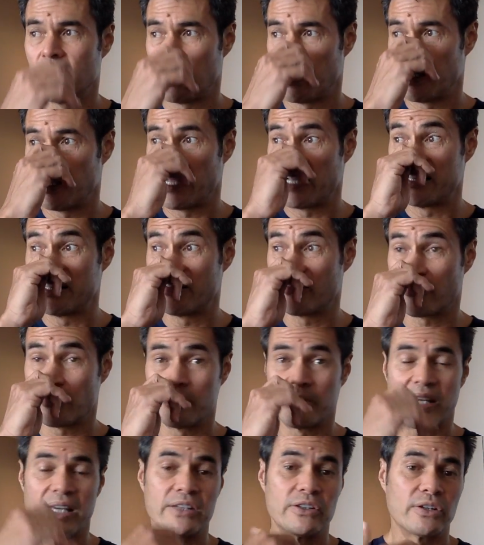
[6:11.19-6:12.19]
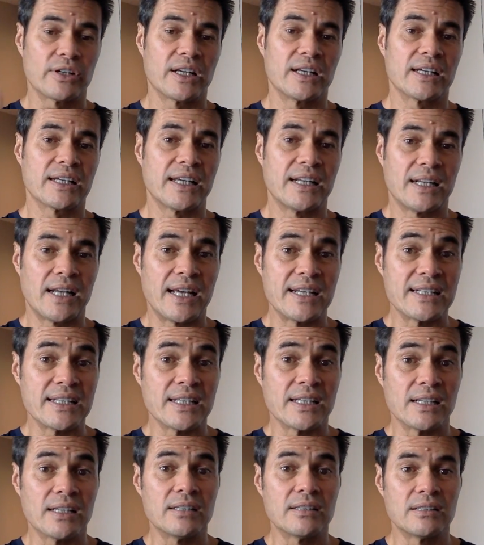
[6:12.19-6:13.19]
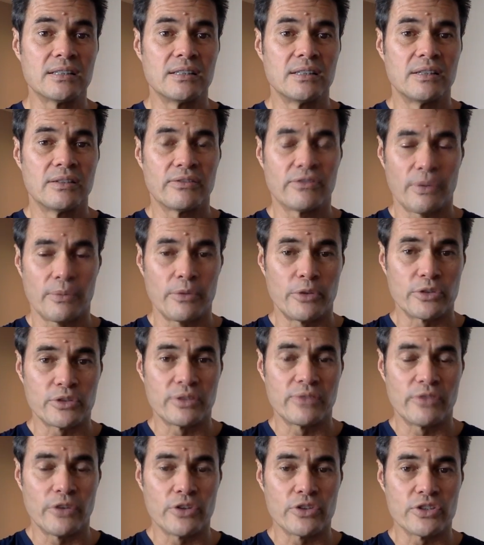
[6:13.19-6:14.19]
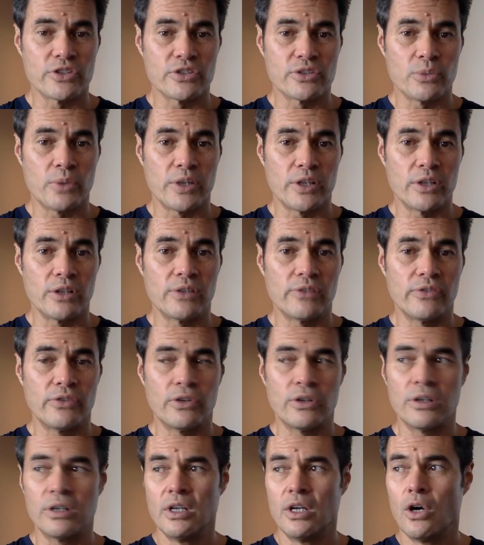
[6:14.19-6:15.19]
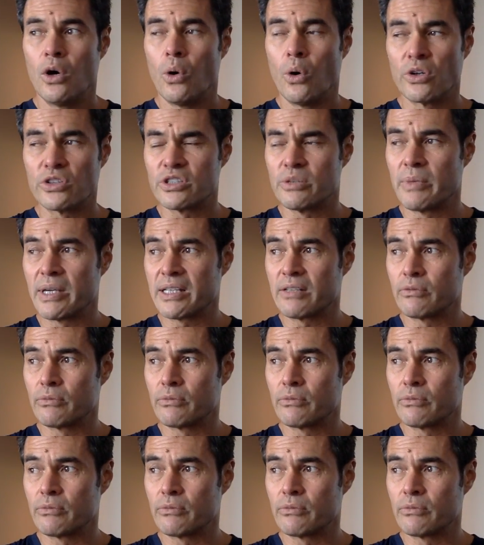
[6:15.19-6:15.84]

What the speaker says: And then from there, you're going to get an idea from those conversions of what you're looking for. Also,